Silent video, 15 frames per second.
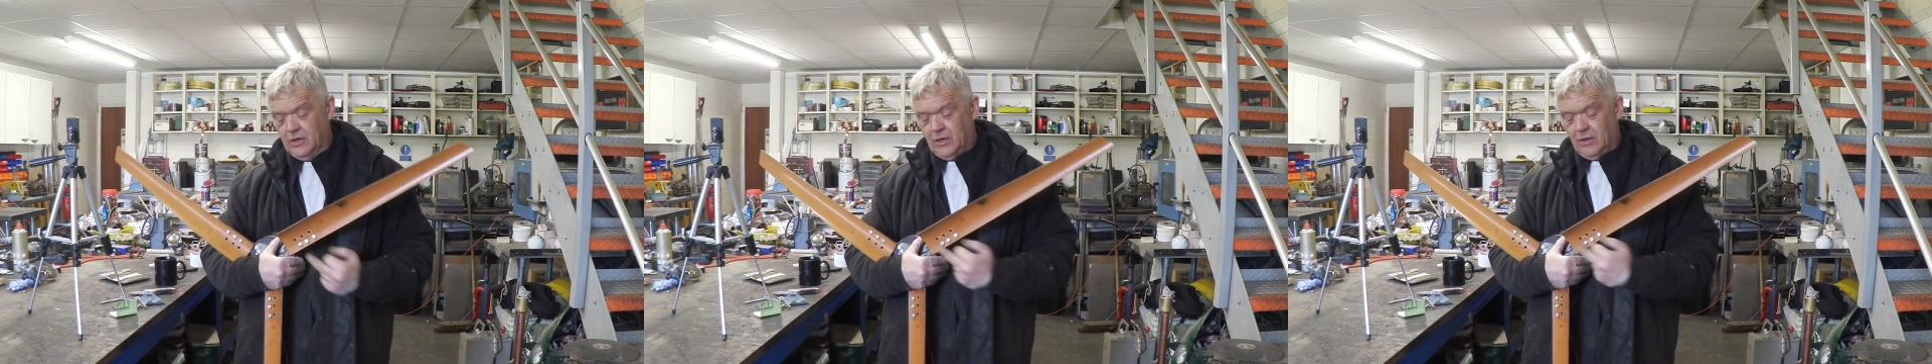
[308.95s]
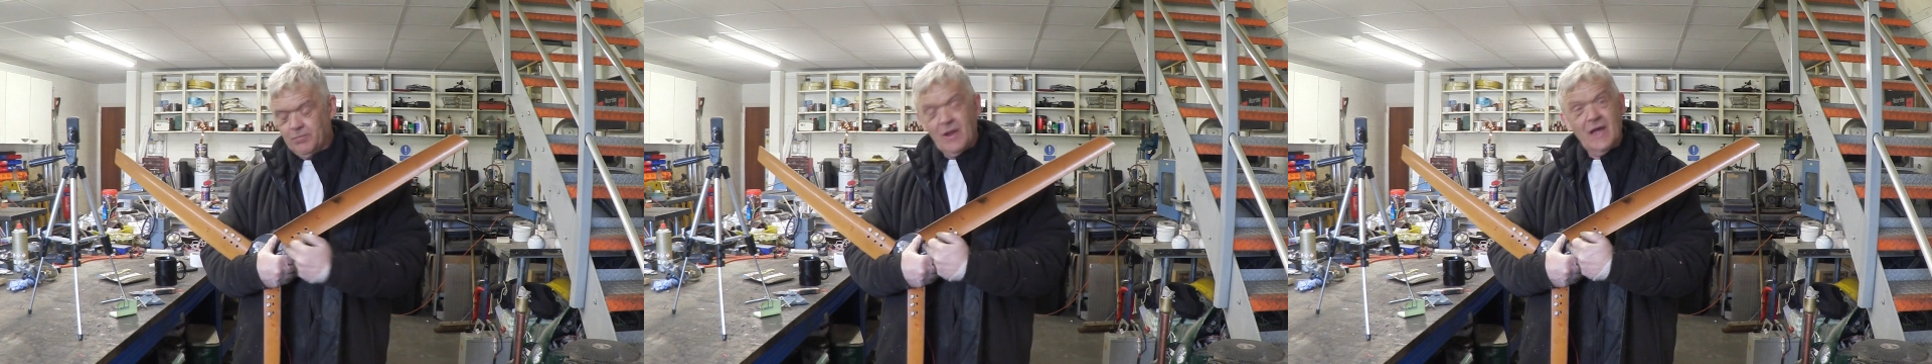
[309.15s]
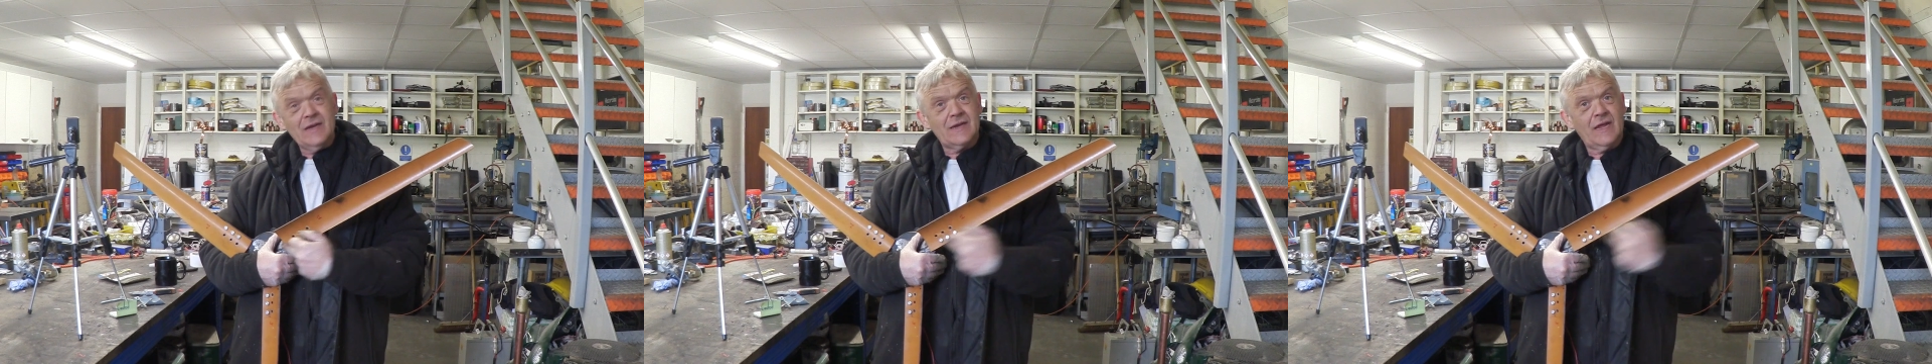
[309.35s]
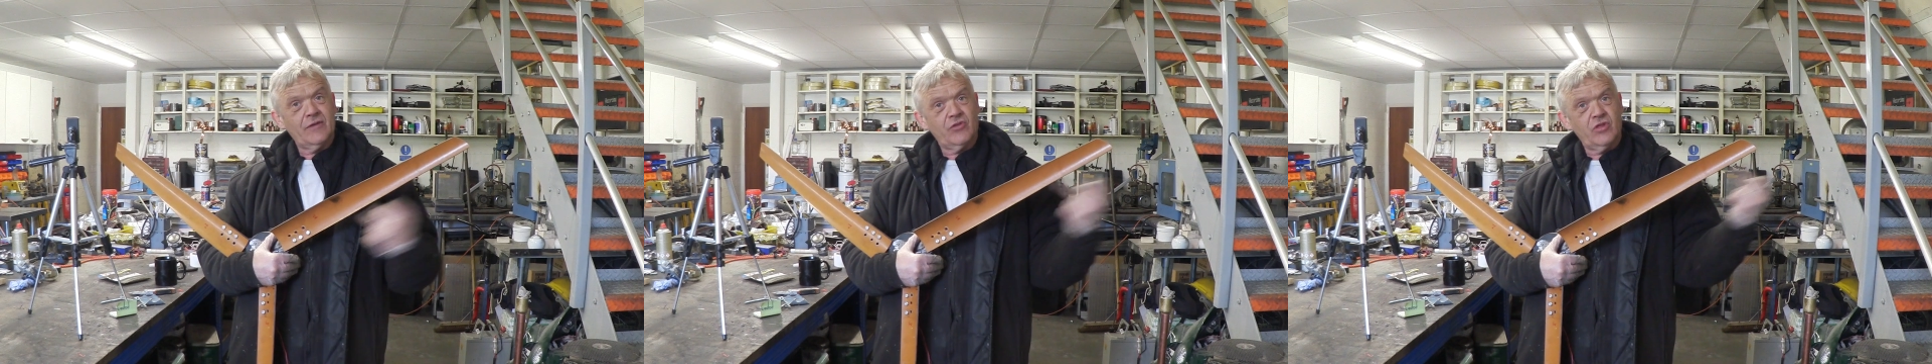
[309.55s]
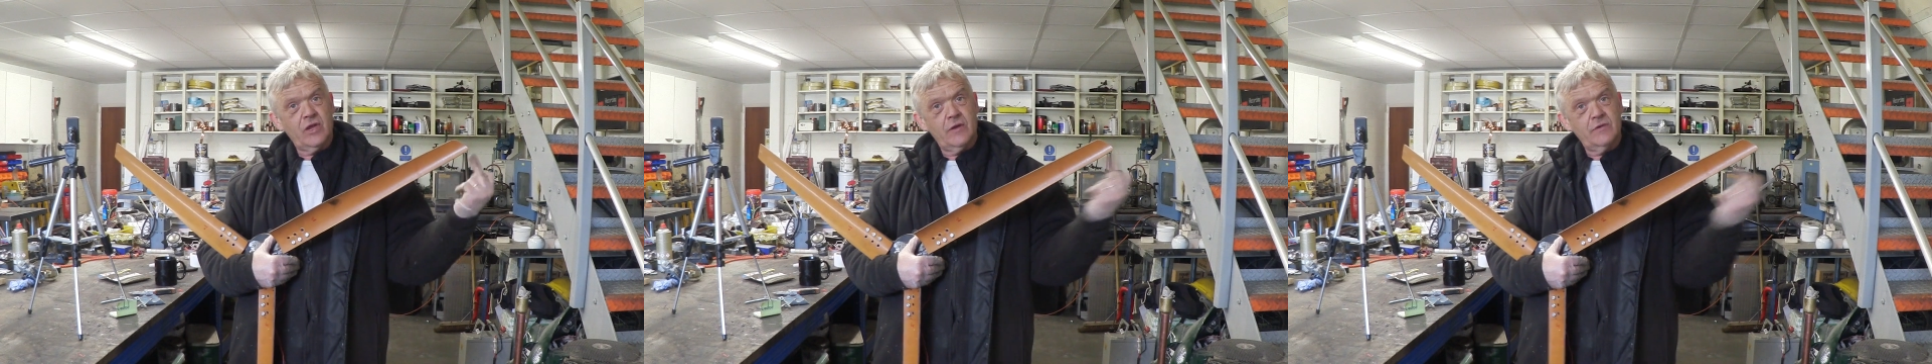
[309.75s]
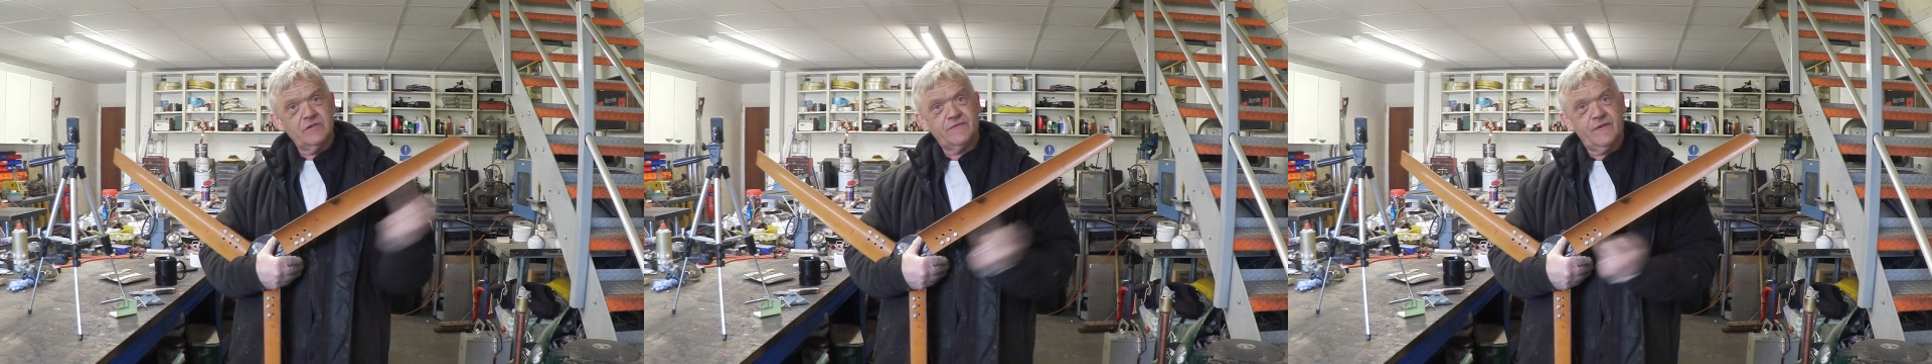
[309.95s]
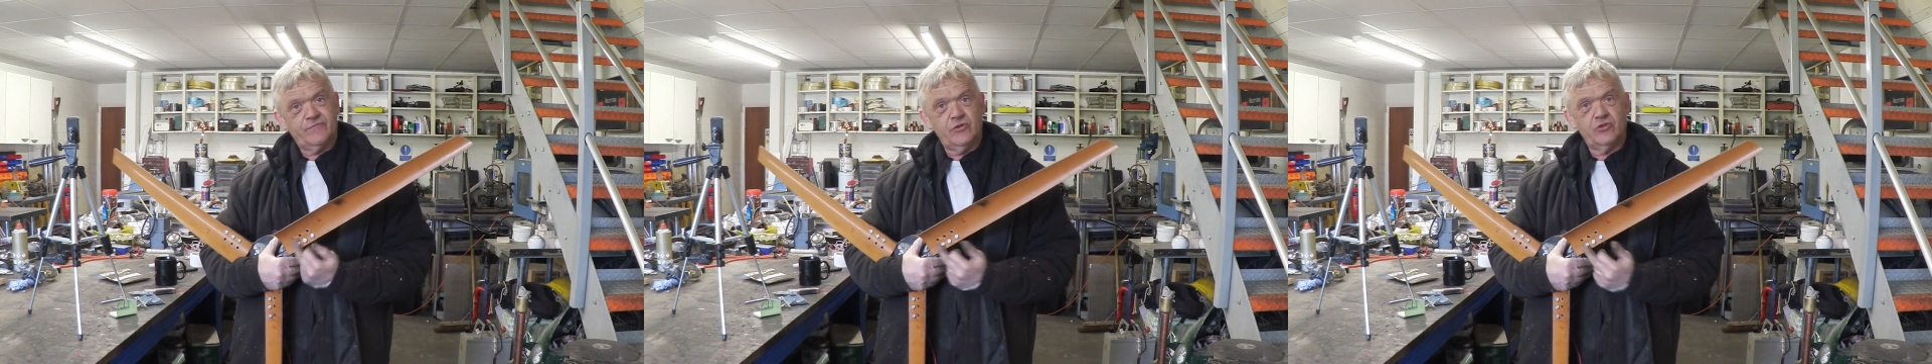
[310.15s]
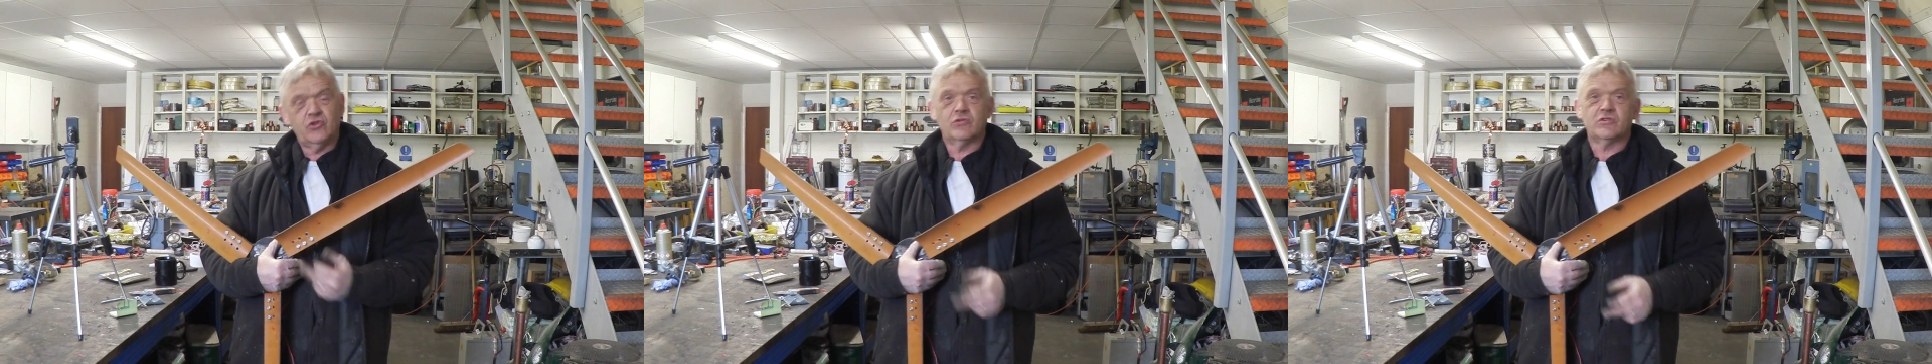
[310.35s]
The blade length here is
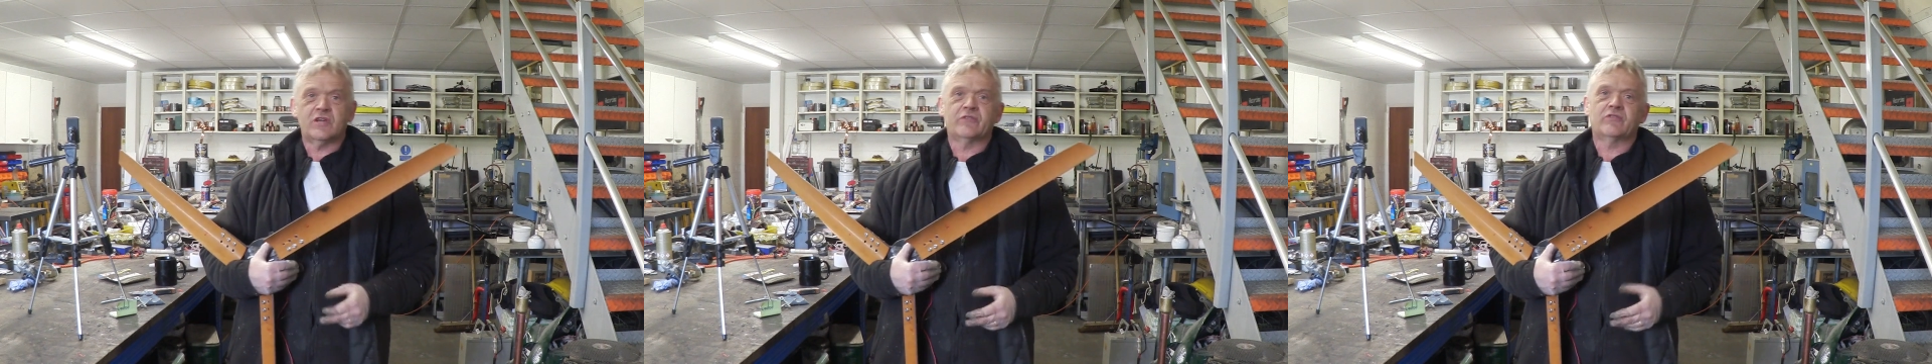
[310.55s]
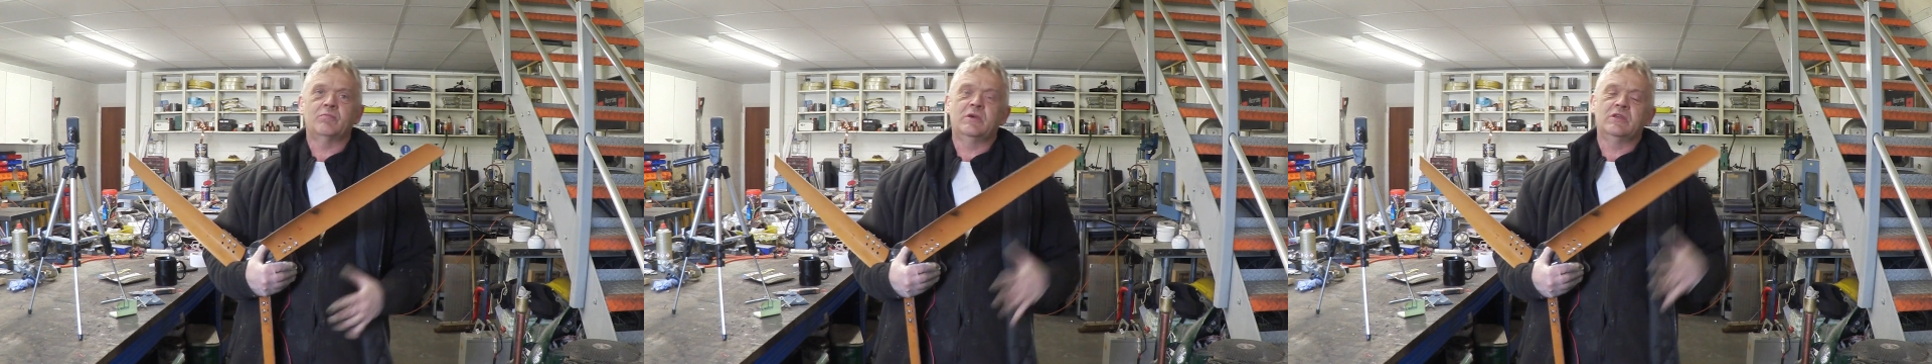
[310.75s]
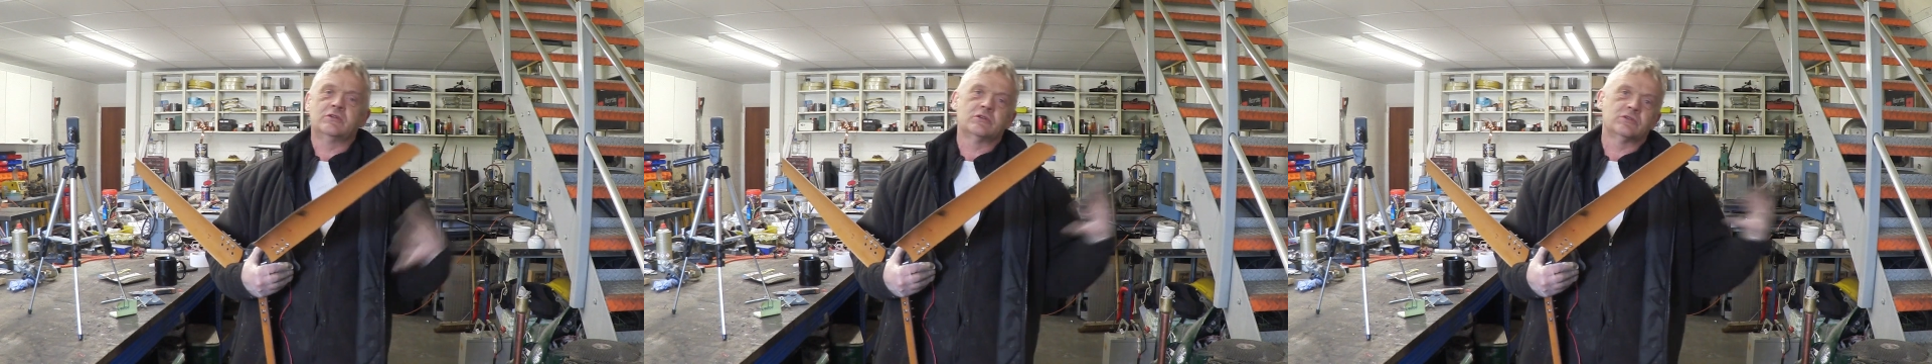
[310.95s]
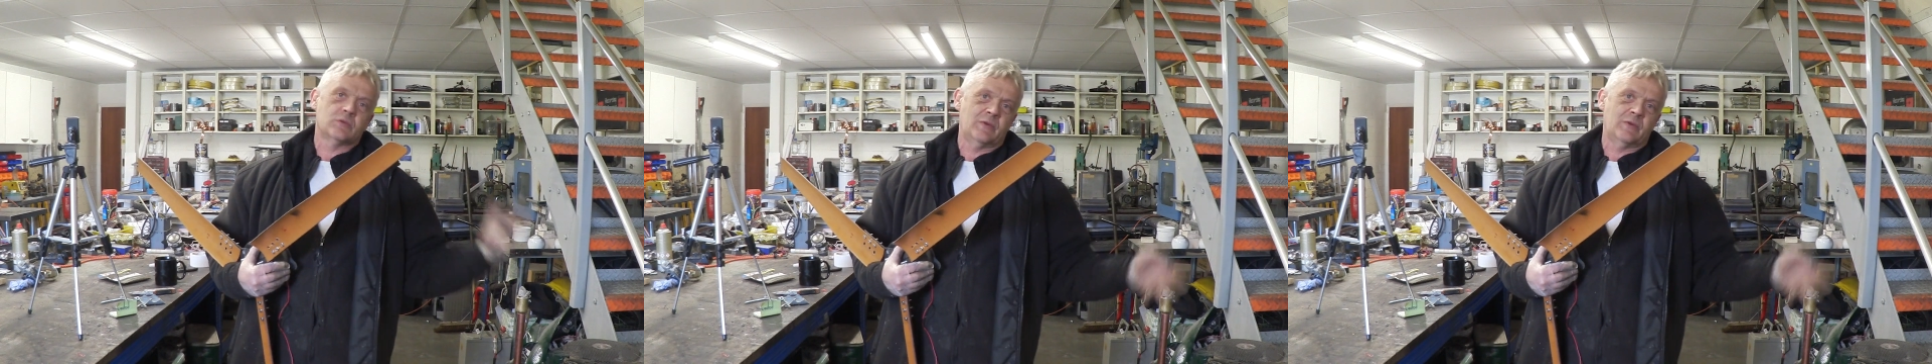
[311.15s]
52 centimetres,